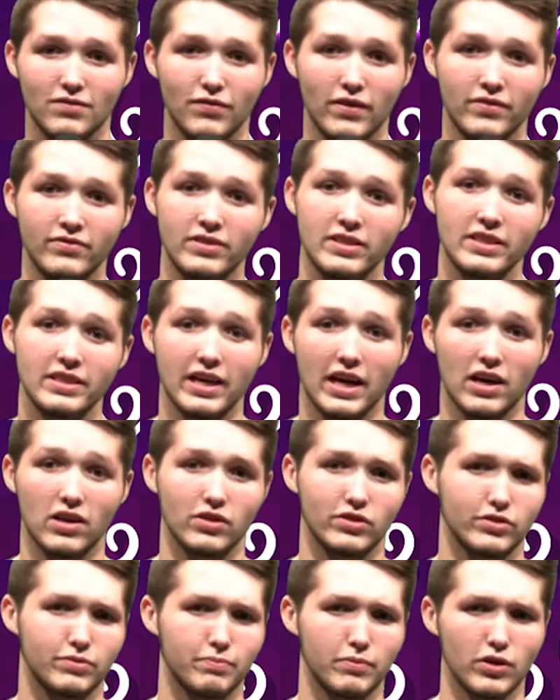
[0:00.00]

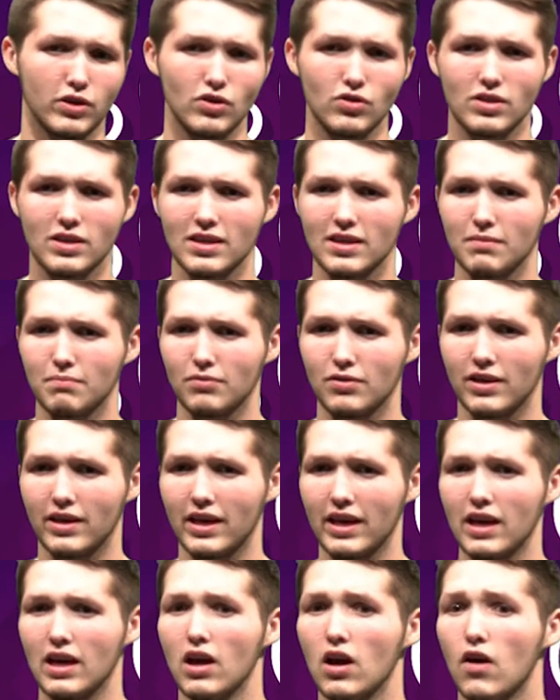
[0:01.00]
$15, but you can
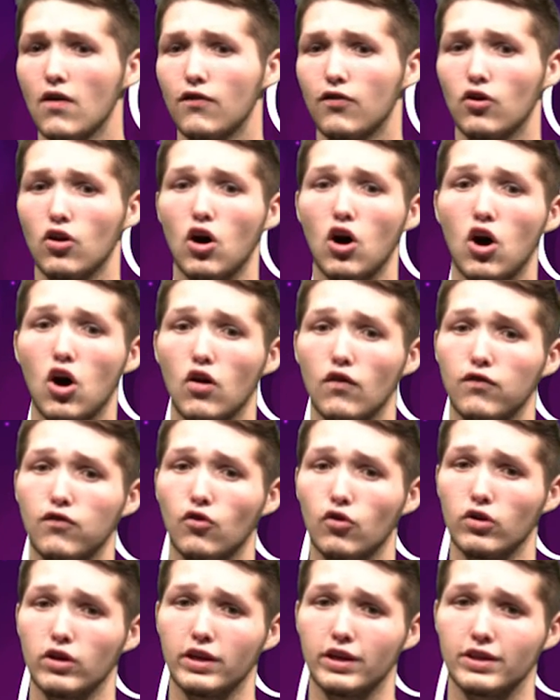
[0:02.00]
play for all
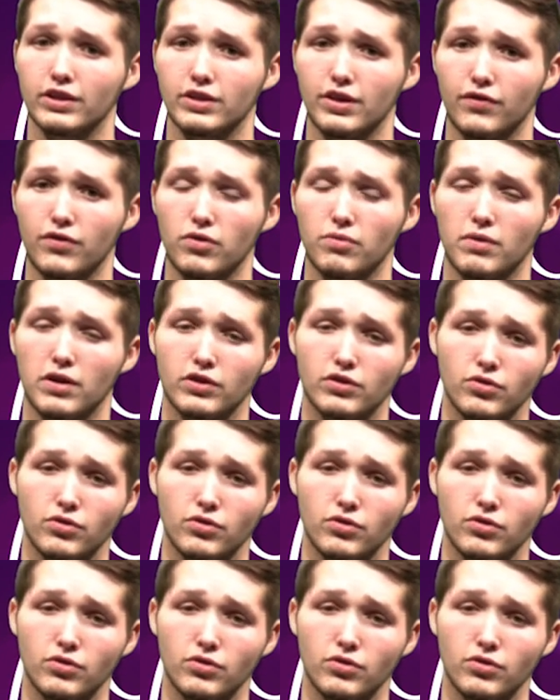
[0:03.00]
four years if you want